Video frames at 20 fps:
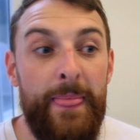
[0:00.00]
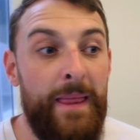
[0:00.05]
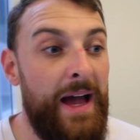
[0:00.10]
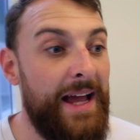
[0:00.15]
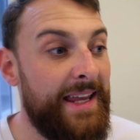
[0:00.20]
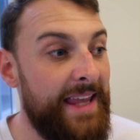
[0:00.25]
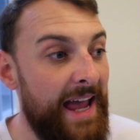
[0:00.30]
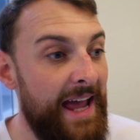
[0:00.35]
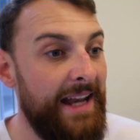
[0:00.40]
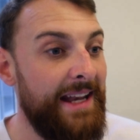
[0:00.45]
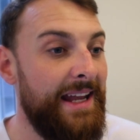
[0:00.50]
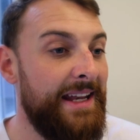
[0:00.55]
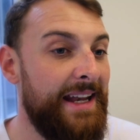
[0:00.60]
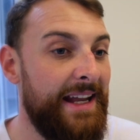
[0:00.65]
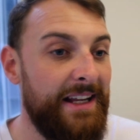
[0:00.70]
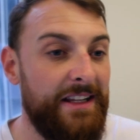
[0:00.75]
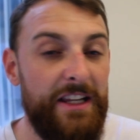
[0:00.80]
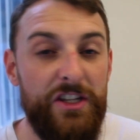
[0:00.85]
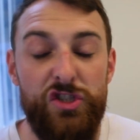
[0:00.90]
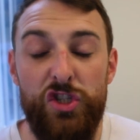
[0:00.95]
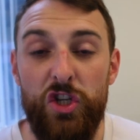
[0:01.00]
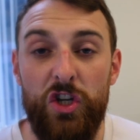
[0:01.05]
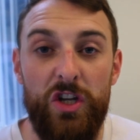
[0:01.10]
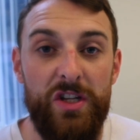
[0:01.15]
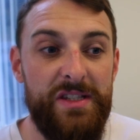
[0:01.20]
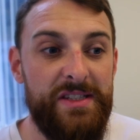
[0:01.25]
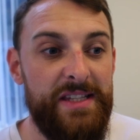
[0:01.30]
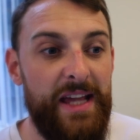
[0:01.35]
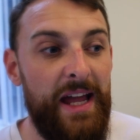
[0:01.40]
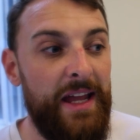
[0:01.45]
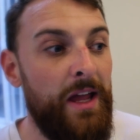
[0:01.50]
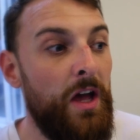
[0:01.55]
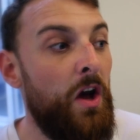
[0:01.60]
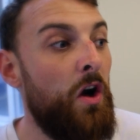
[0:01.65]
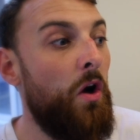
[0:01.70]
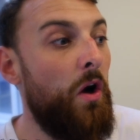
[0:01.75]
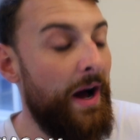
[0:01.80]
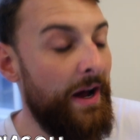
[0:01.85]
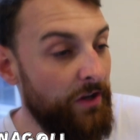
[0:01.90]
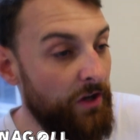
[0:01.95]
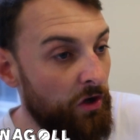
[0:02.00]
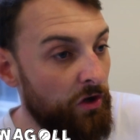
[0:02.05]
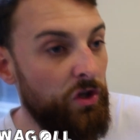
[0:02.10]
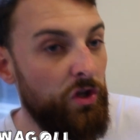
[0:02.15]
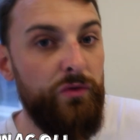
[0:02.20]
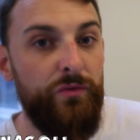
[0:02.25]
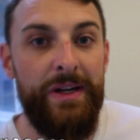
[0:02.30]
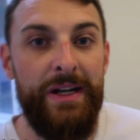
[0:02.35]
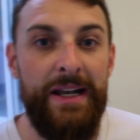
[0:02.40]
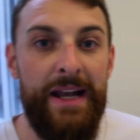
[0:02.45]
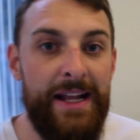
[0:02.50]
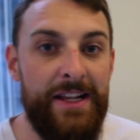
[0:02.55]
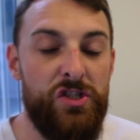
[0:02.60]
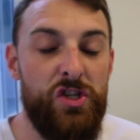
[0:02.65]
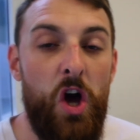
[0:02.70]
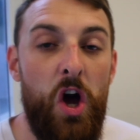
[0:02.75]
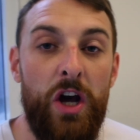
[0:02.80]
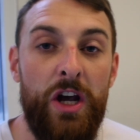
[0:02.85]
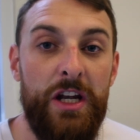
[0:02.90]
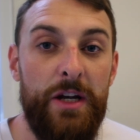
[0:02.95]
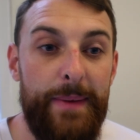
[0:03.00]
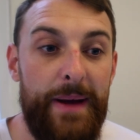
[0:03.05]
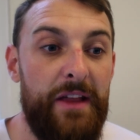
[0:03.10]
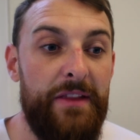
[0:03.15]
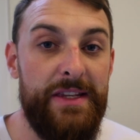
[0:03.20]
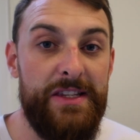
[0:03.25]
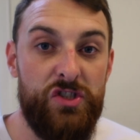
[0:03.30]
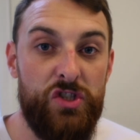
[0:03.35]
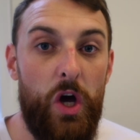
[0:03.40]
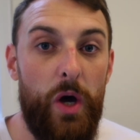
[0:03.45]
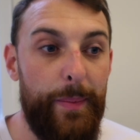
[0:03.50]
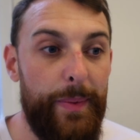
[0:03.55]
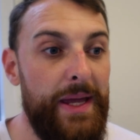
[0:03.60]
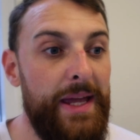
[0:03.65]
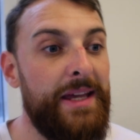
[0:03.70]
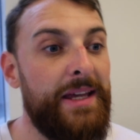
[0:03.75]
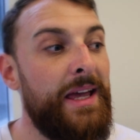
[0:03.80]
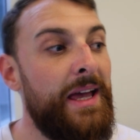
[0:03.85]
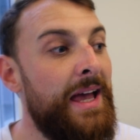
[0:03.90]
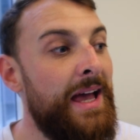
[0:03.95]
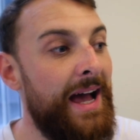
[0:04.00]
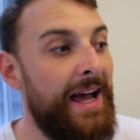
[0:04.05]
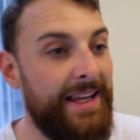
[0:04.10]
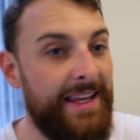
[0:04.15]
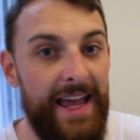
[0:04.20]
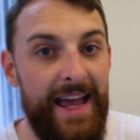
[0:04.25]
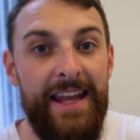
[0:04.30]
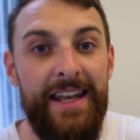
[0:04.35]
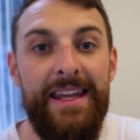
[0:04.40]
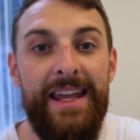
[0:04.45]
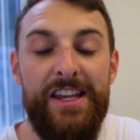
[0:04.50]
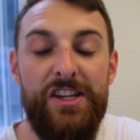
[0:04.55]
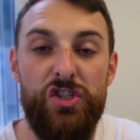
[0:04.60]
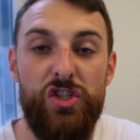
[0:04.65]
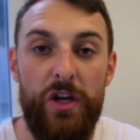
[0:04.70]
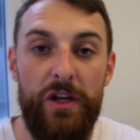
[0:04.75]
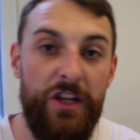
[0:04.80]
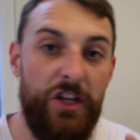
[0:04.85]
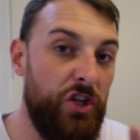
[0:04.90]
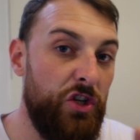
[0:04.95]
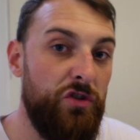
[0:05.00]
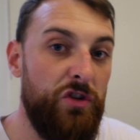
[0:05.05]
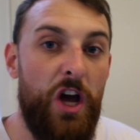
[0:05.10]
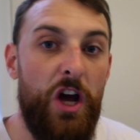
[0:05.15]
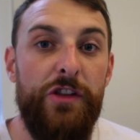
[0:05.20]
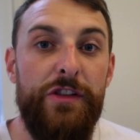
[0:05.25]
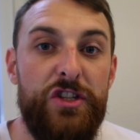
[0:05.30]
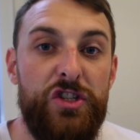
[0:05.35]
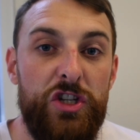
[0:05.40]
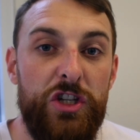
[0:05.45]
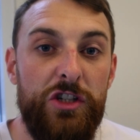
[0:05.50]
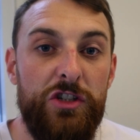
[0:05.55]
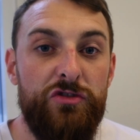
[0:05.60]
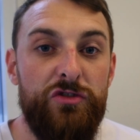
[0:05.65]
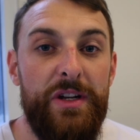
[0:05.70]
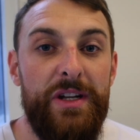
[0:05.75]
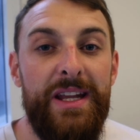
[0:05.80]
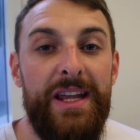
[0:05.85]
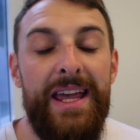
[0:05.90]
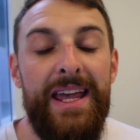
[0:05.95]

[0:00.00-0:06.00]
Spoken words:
Again, in English you could say, oh, I know you really like talking about this topic. Again, it's showing that you know the children.